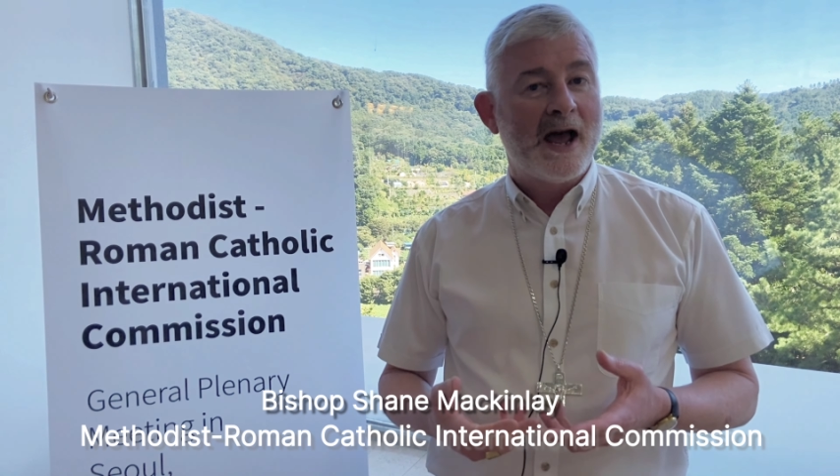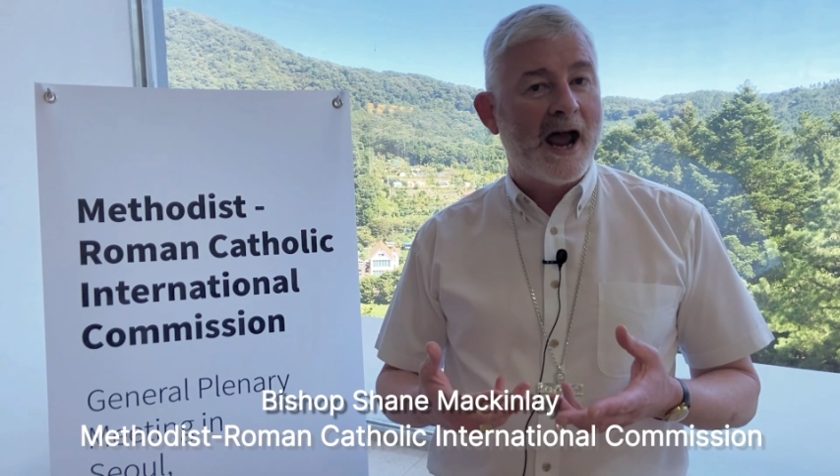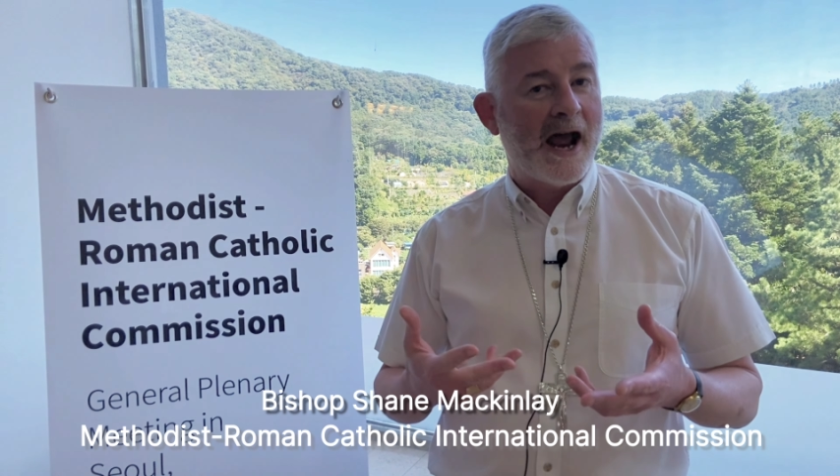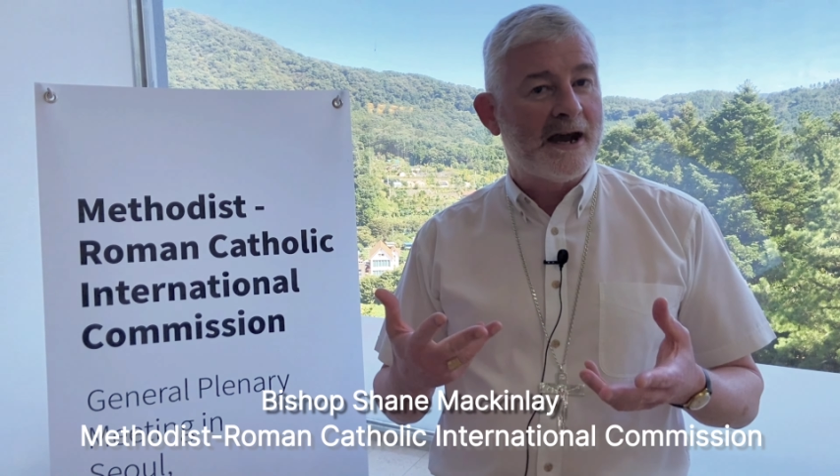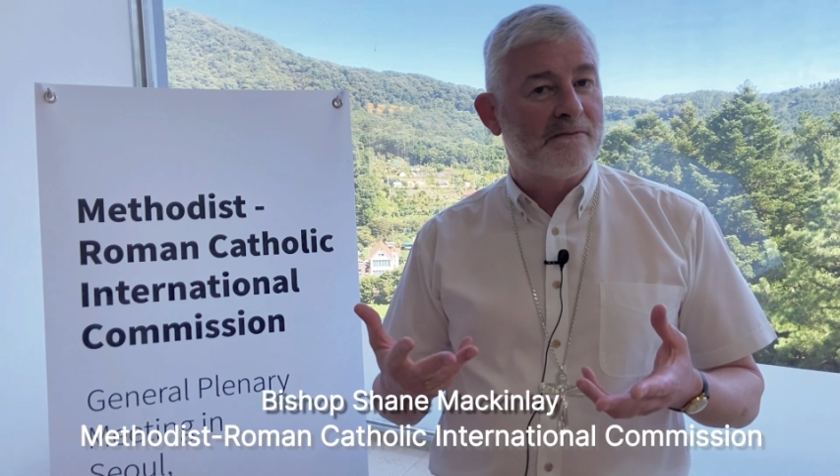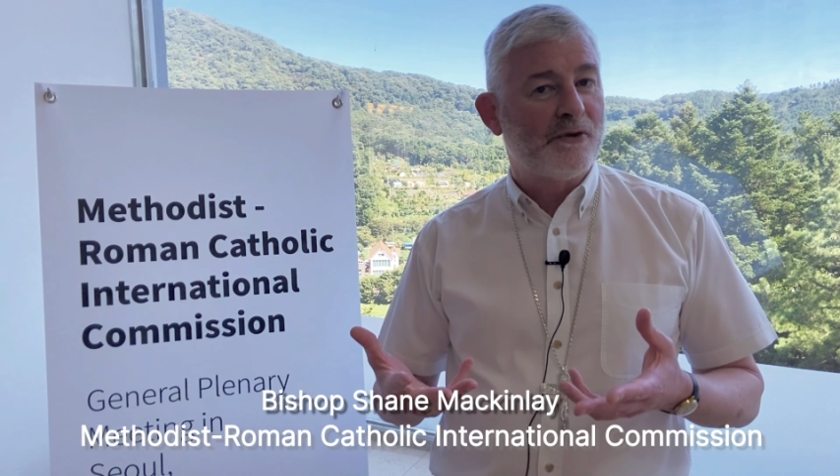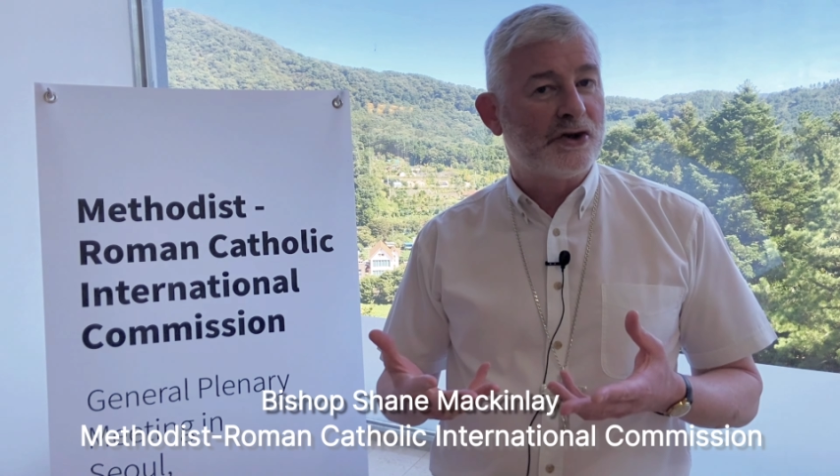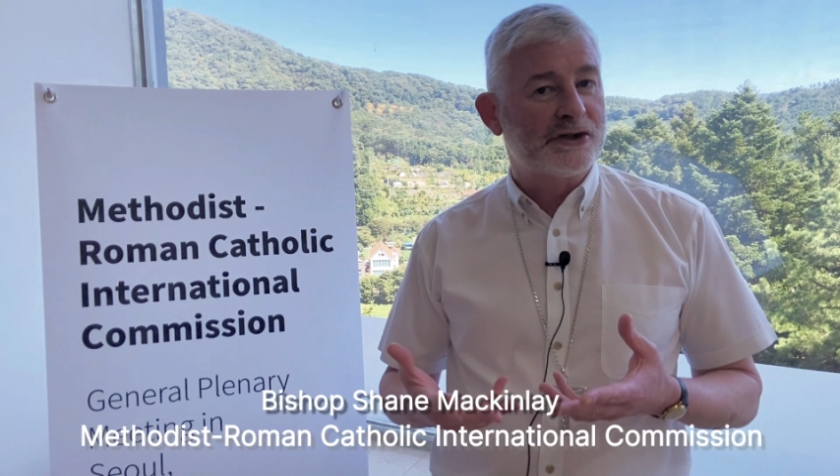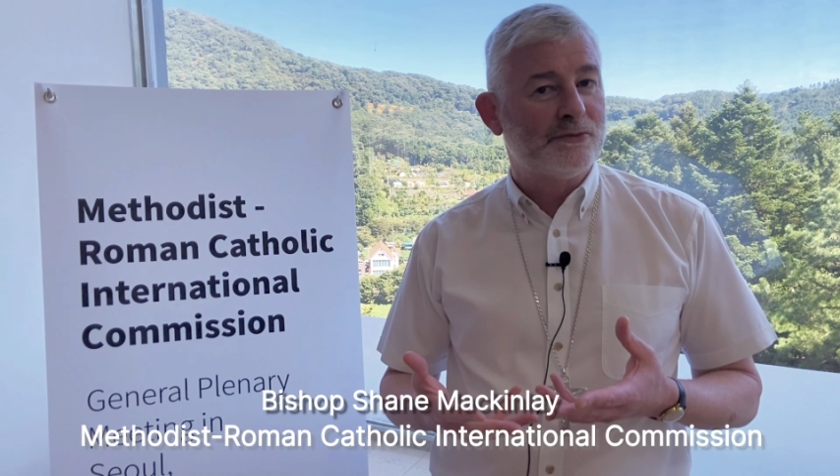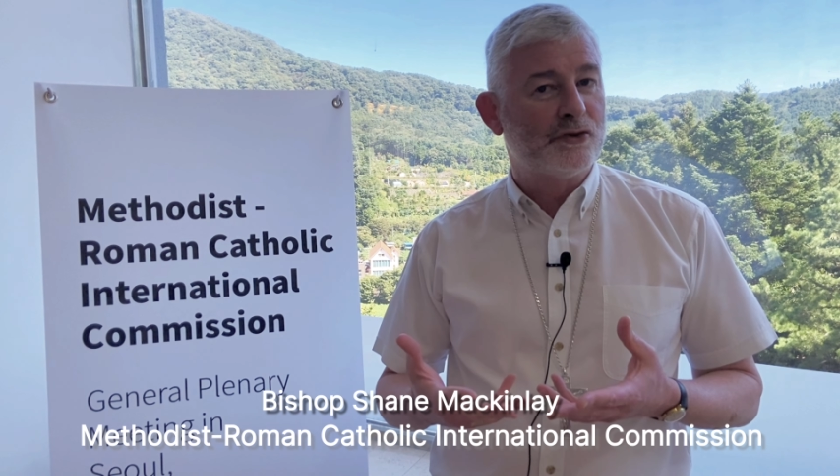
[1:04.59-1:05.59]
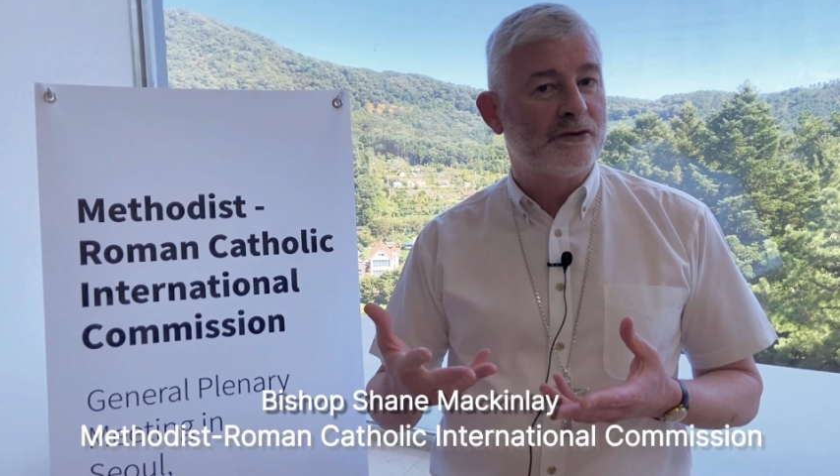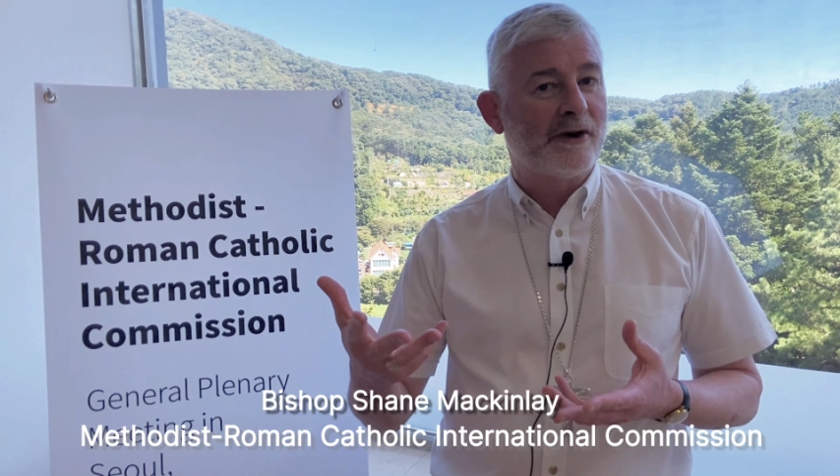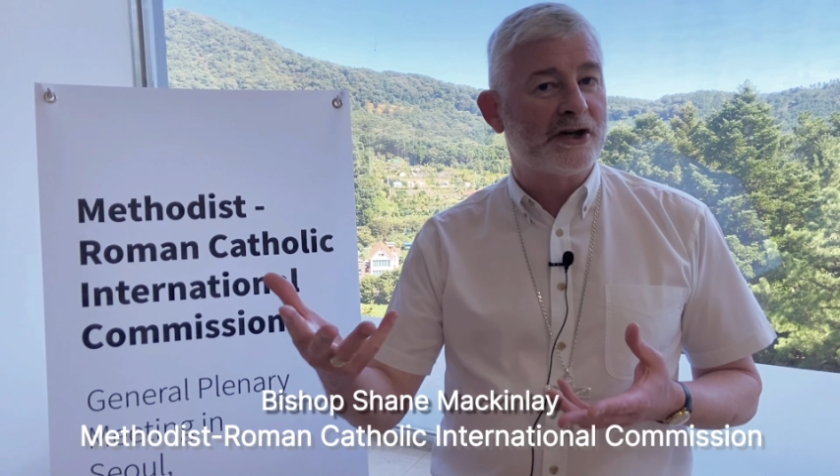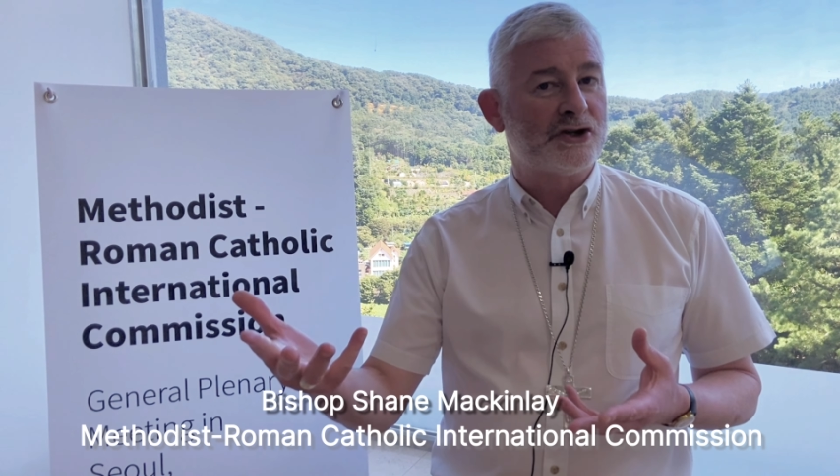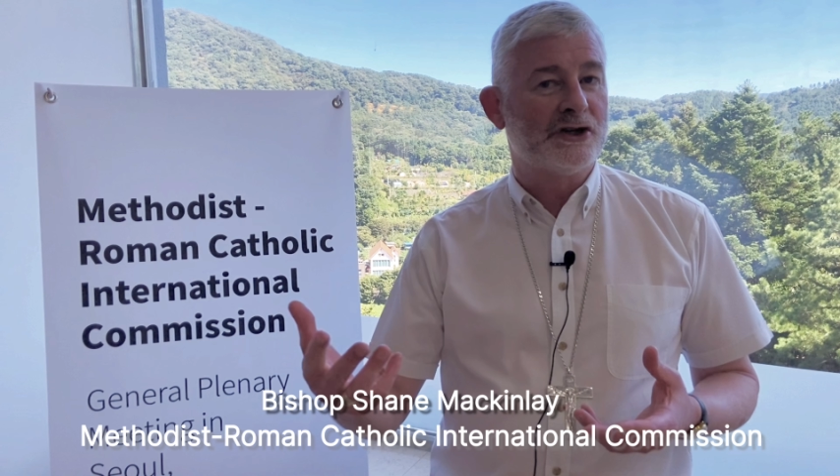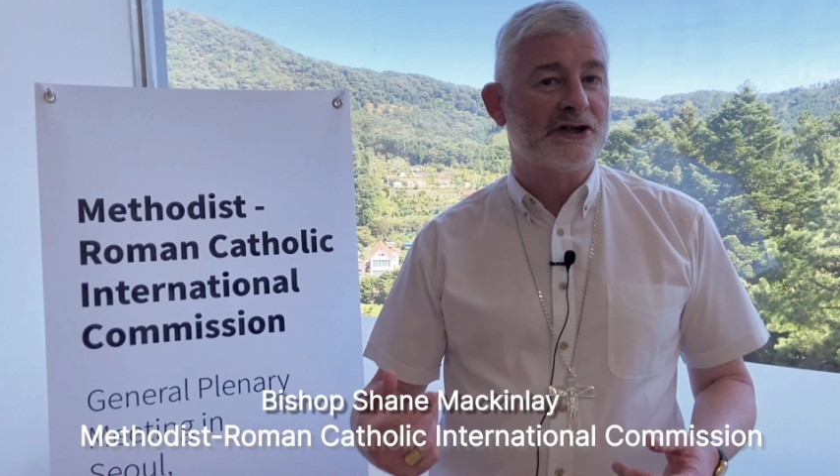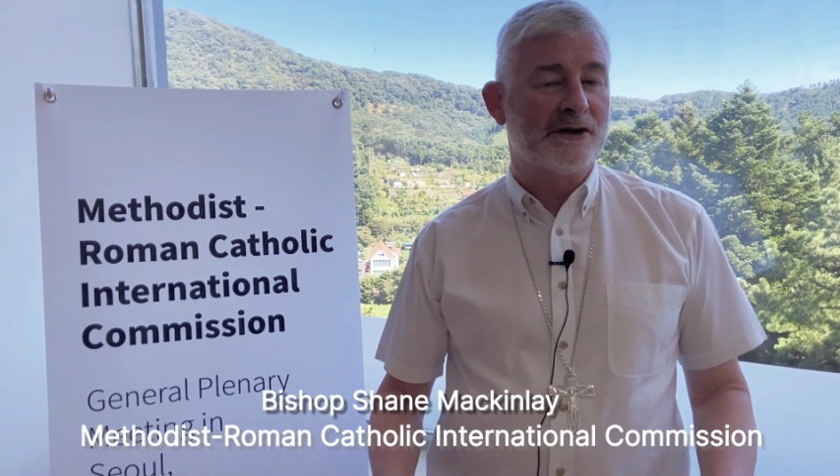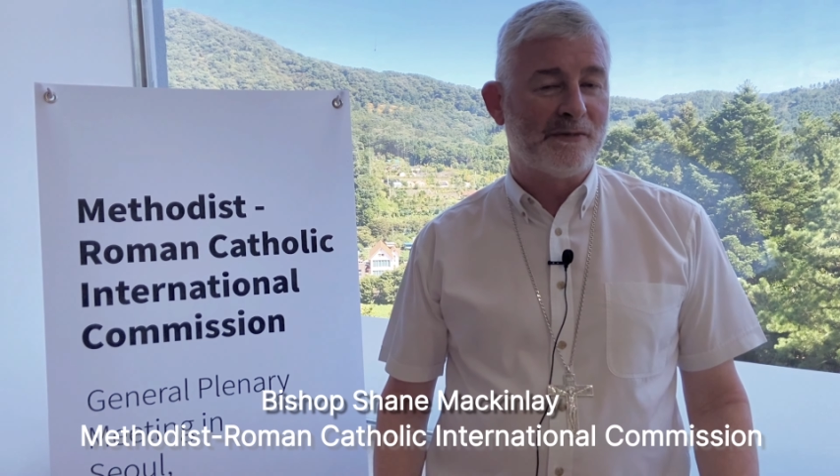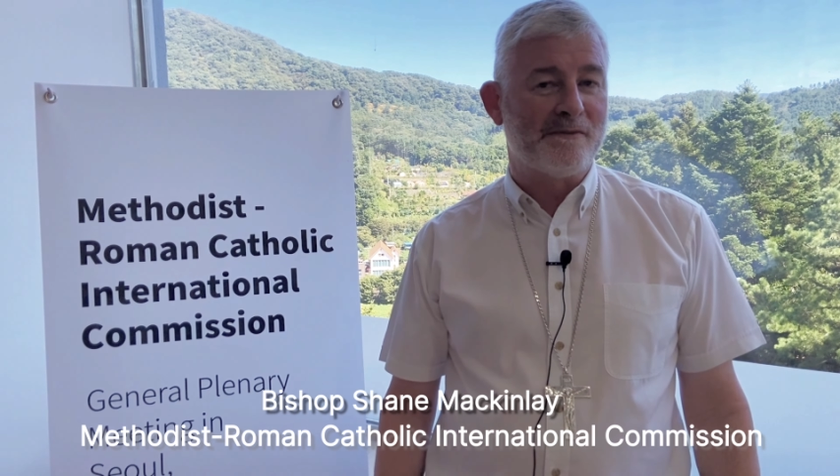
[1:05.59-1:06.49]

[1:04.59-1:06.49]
and possible directions that we